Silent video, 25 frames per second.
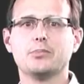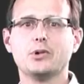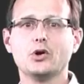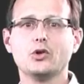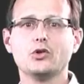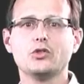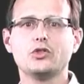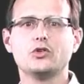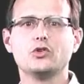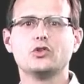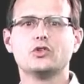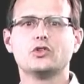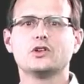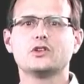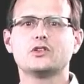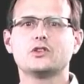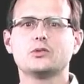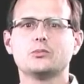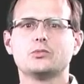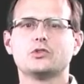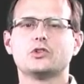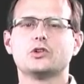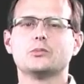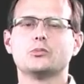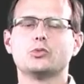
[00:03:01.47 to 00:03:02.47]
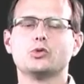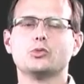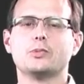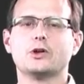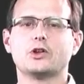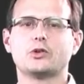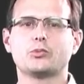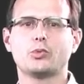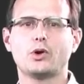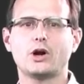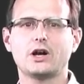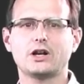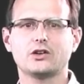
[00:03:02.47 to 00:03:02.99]
both using some simple
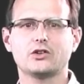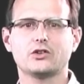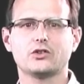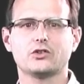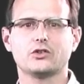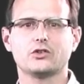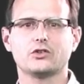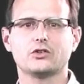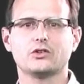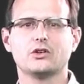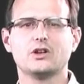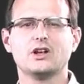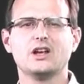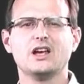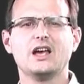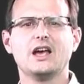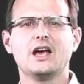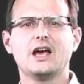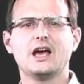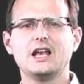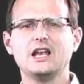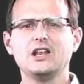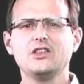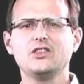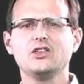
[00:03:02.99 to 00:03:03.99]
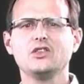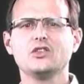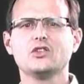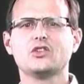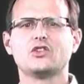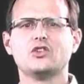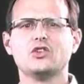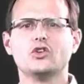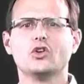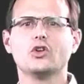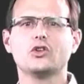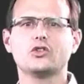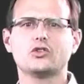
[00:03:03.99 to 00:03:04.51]
best practices. Anything that's
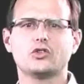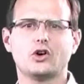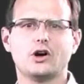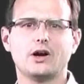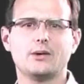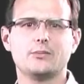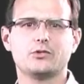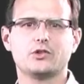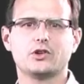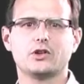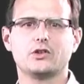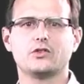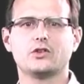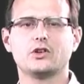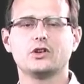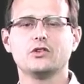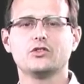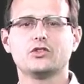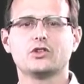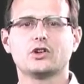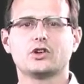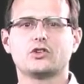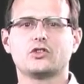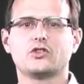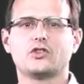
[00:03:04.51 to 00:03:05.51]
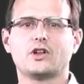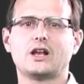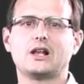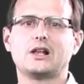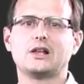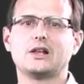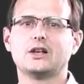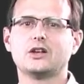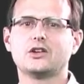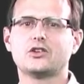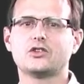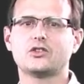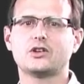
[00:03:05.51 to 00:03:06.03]
not time sensitive, such as
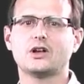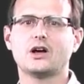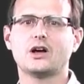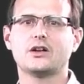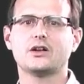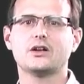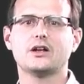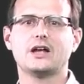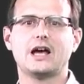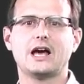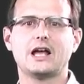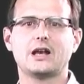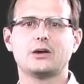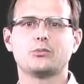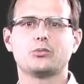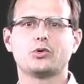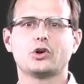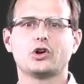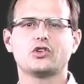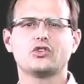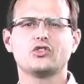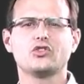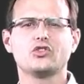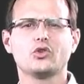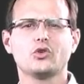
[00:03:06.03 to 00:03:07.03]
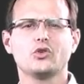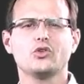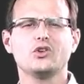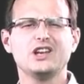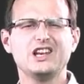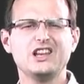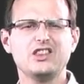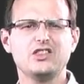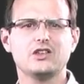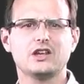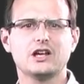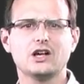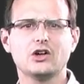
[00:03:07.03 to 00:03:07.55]
analytics data, ad impressions, or
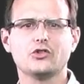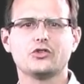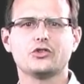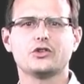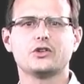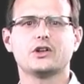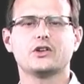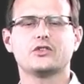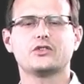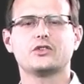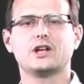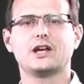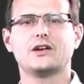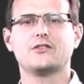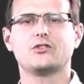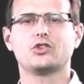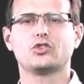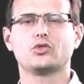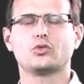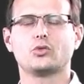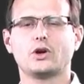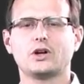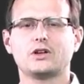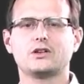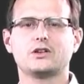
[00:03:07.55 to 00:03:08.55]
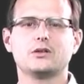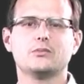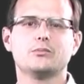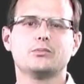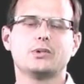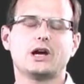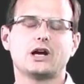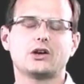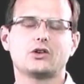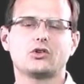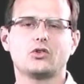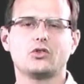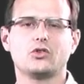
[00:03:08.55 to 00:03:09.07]
anything else that doesn't have a direct
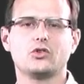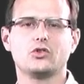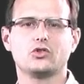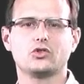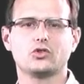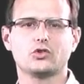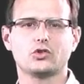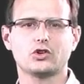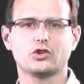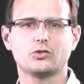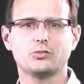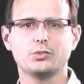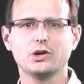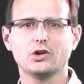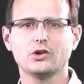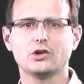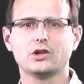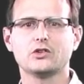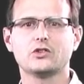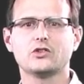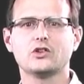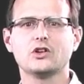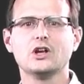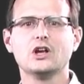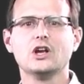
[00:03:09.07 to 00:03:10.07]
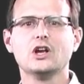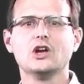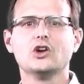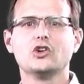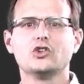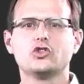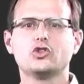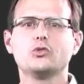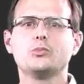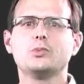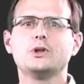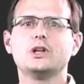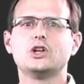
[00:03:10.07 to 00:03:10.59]
impact on the user experience,
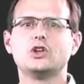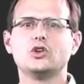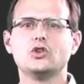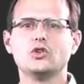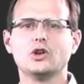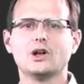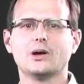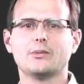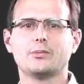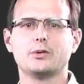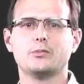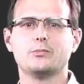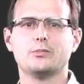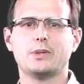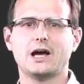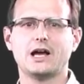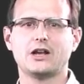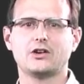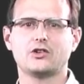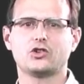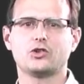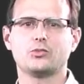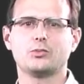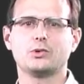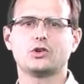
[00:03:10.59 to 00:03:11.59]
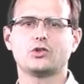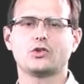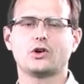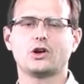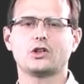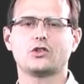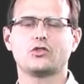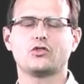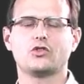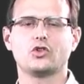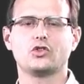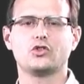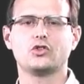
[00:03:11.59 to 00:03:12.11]
should be queued up and batched to be
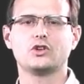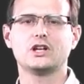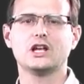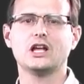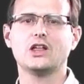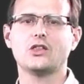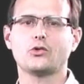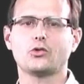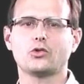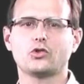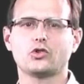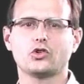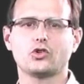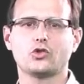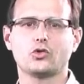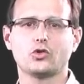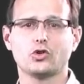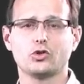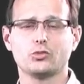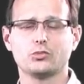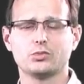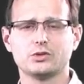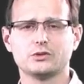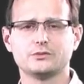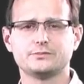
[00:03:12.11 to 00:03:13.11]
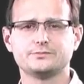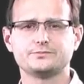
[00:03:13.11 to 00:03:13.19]
transferred together as a group.